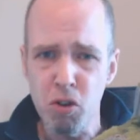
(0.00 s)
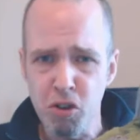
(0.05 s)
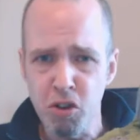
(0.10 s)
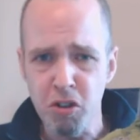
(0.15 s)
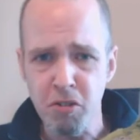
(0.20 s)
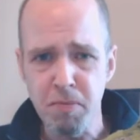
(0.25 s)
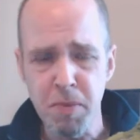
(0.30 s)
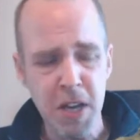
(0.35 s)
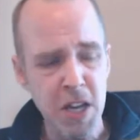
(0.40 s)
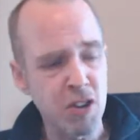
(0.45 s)
would
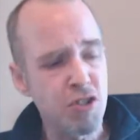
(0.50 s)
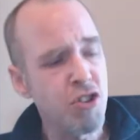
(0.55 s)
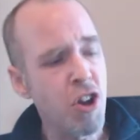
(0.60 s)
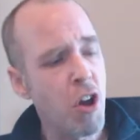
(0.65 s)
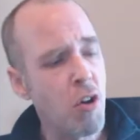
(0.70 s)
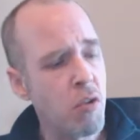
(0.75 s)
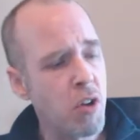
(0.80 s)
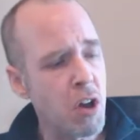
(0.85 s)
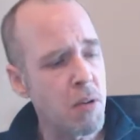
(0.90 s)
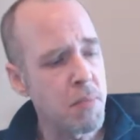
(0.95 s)
just be a
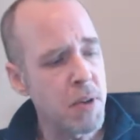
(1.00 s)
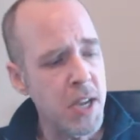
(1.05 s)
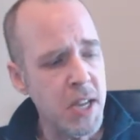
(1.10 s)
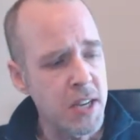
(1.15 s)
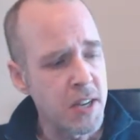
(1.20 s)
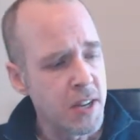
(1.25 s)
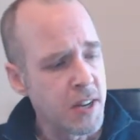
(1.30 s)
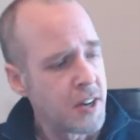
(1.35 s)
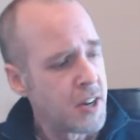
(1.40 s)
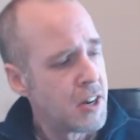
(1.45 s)
joke. I
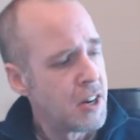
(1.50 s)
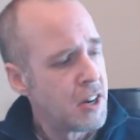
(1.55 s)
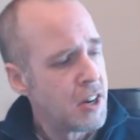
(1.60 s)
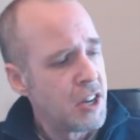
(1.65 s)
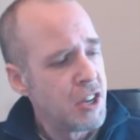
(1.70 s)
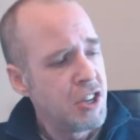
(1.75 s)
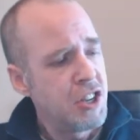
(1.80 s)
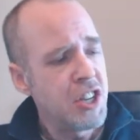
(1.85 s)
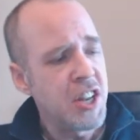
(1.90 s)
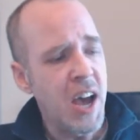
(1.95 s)
mean,
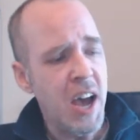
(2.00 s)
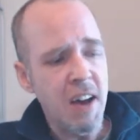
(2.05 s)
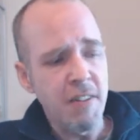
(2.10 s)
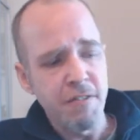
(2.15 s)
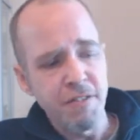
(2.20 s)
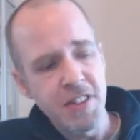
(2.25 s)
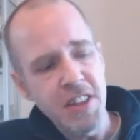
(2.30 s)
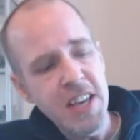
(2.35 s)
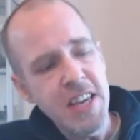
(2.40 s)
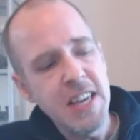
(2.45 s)
you'd
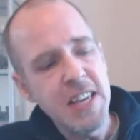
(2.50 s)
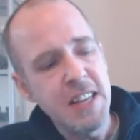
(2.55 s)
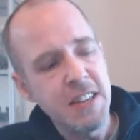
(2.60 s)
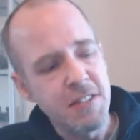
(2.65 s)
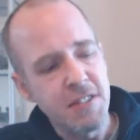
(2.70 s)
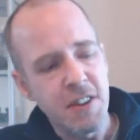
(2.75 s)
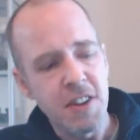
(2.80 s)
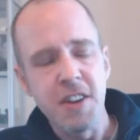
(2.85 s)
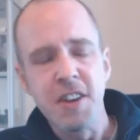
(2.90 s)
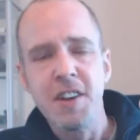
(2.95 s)
have
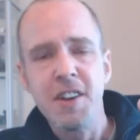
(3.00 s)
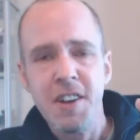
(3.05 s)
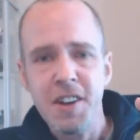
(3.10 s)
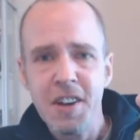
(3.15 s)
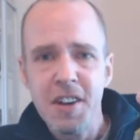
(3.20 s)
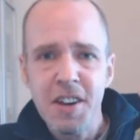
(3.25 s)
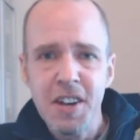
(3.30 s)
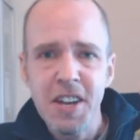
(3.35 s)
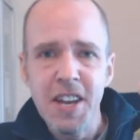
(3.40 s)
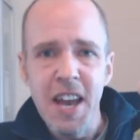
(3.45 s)
these,
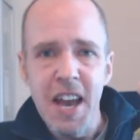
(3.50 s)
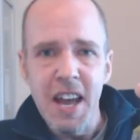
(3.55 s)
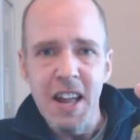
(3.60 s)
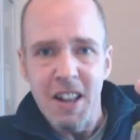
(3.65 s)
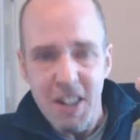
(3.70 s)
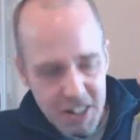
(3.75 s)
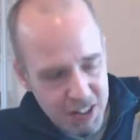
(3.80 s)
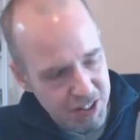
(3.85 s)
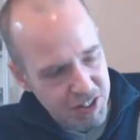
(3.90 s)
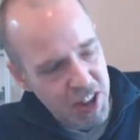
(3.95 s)

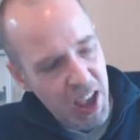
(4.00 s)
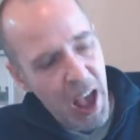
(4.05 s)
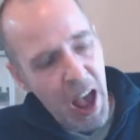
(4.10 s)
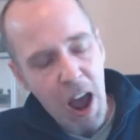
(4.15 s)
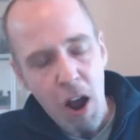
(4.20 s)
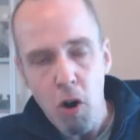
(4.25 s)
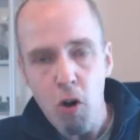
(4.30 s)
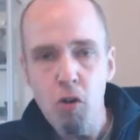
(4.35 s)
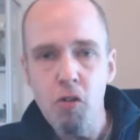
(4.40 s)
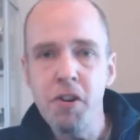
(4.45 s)
yeah,
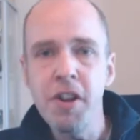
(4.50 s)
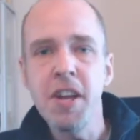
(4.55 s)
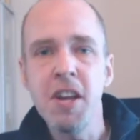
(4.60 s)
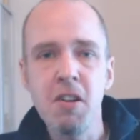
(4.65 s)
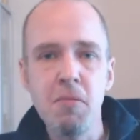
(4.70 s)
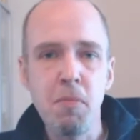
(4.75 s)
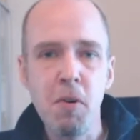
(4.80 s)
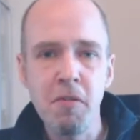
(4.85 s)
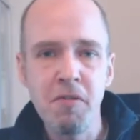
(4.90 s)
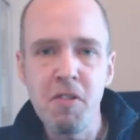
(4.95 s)

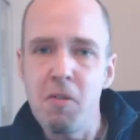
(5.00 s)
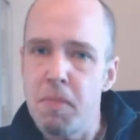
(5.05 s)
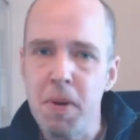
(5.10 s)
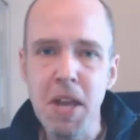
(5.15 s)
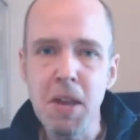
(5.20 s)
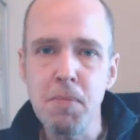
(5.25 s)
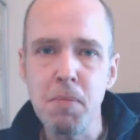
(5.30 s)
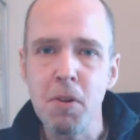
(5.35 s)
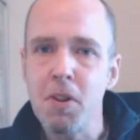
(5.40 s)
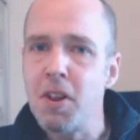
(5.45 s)
towering above the
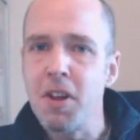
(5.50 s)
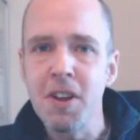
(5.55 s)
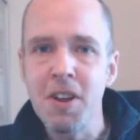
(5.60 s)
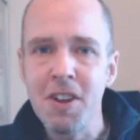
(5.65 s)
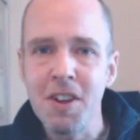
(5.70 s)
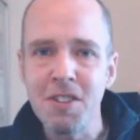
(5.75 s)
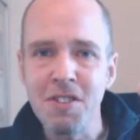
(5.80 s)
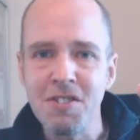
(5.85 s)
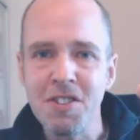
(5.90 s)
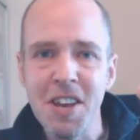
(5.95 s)
people at,
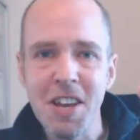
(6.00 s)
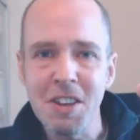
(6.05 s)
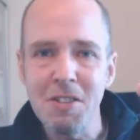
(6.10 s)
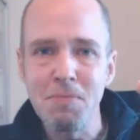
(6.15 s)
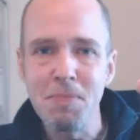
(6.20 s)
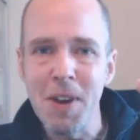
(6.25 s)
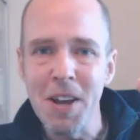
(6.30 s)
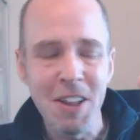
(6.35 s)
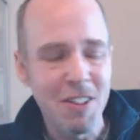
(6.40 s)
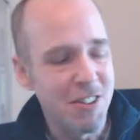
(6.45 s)
at
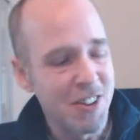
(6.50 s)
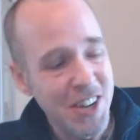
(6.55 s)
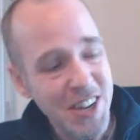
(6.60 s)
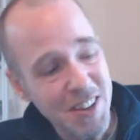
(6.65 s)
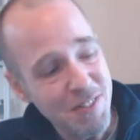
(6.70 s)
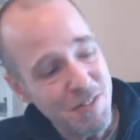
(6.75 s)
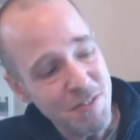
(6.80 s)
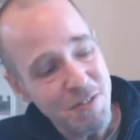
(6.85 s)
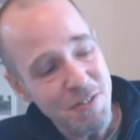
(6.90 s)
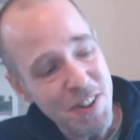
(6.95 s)
6 mil and
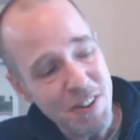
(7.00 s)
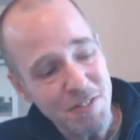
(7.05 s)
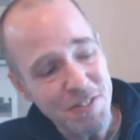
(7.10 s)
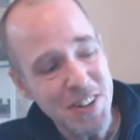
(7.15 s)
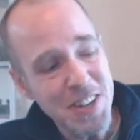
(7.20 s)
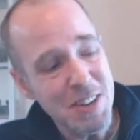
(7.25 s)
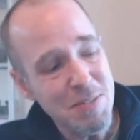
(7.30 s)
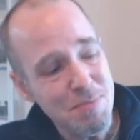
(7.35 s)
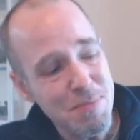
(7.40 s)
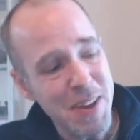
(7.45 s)
even
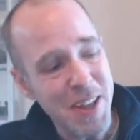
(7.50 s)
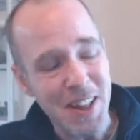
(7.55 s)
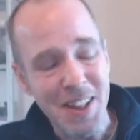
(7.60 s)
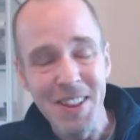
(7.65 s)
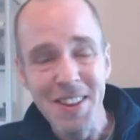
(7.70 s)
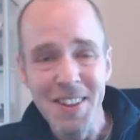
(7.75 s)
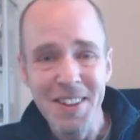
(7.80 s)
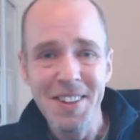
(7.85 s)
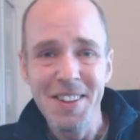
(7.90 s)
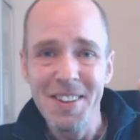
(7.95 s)
15 mil.
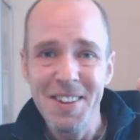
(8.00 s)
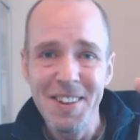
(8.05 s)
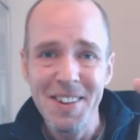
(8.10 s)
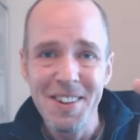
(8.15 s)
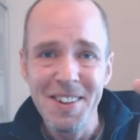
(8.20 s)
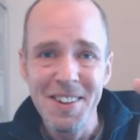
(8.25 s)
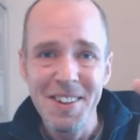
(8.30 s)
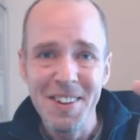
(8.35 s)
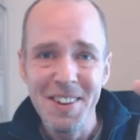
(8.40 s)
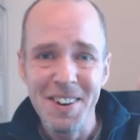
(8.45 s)

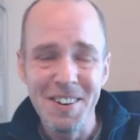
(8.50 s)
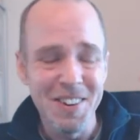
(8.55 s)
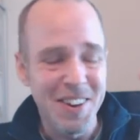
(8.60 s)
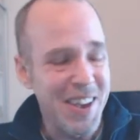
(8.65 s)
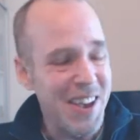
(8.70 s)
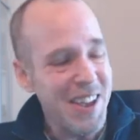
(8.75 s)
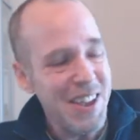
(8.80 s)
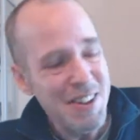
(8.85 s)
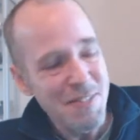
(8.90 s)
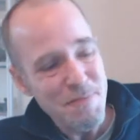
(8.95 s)

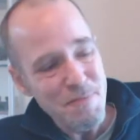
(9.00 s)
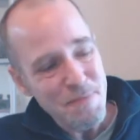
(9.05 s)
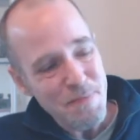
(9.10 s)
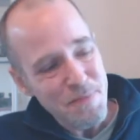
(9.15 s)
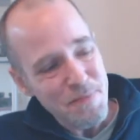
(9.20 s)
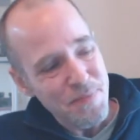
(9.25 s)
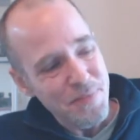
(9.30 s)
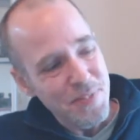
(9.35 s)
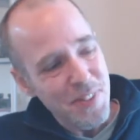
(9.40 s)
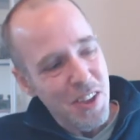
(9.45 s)
Okay,
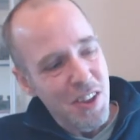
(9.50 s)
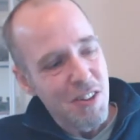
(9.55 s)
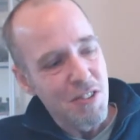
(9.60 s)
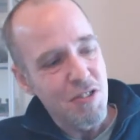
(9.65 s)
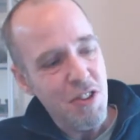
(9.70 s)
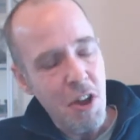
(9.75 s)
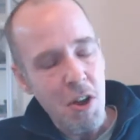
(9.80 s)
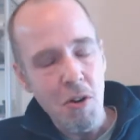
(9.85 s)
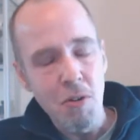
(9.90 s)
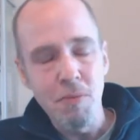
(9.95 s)

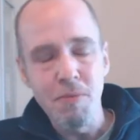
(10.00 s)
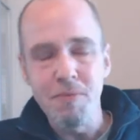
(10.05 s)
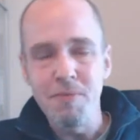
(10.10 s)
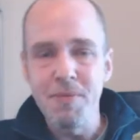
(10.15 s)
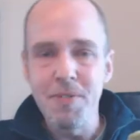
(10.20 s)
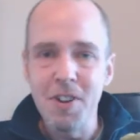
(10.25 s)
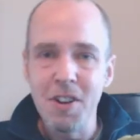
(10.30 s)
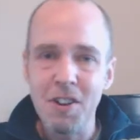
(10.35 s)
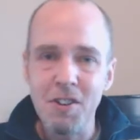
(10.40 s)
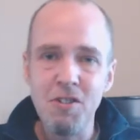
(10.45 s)
so
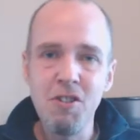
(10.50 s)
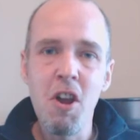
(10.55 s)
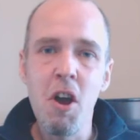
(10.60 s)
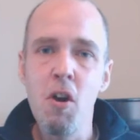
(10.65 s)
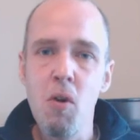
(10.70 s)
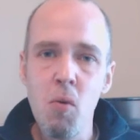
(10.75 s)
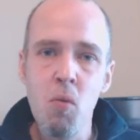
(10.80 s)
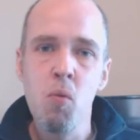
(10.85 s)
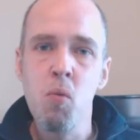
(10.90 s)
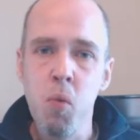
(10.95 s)

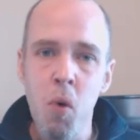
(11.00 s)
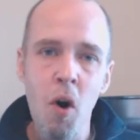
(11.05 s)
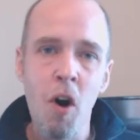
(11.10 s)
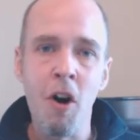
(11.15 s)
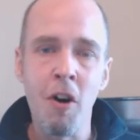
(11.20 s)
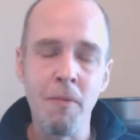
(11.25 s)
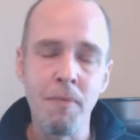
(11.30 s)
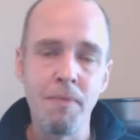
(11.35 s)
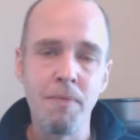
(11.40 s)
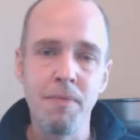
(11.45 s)
know
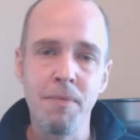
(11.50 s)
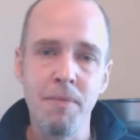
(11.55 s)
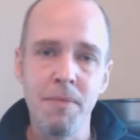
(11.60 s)
what